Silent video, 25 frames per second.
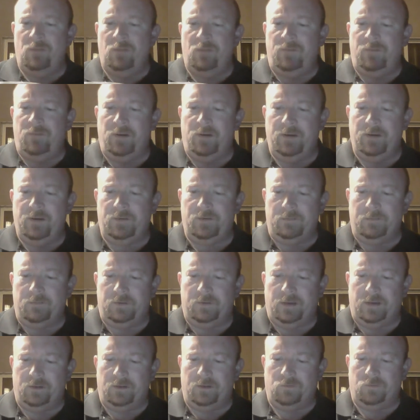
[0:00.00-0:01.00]
very
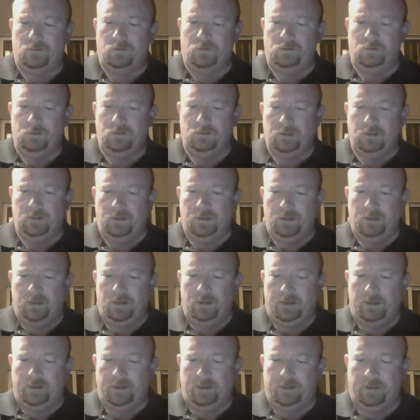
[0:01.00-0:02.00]
substantial,
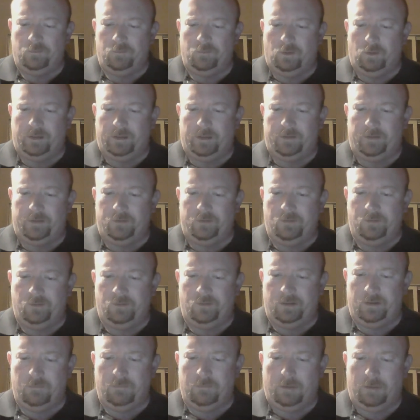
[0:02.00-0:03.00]
and while I do
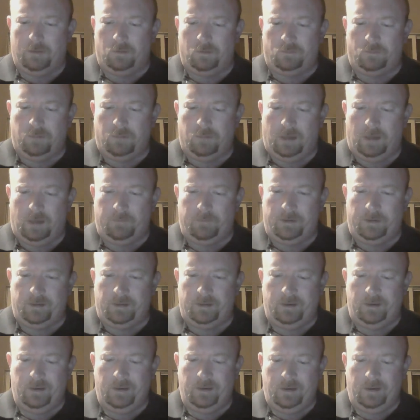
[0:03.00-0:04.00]
see bubbles popping,
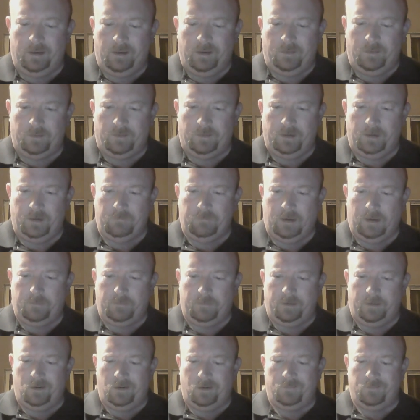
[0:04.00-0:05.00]
they're not
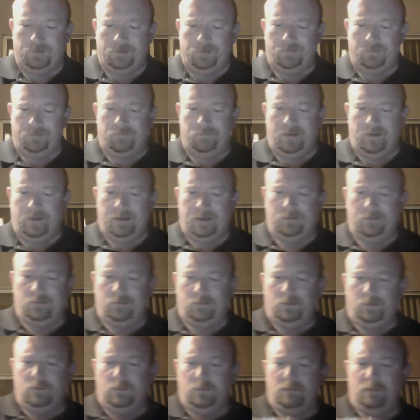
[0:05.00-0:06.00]
popping overly fast, so
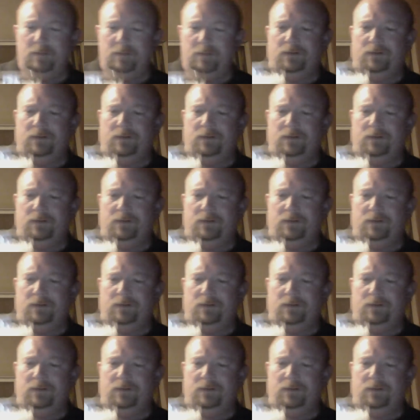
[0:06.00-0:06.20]
I wouldn't be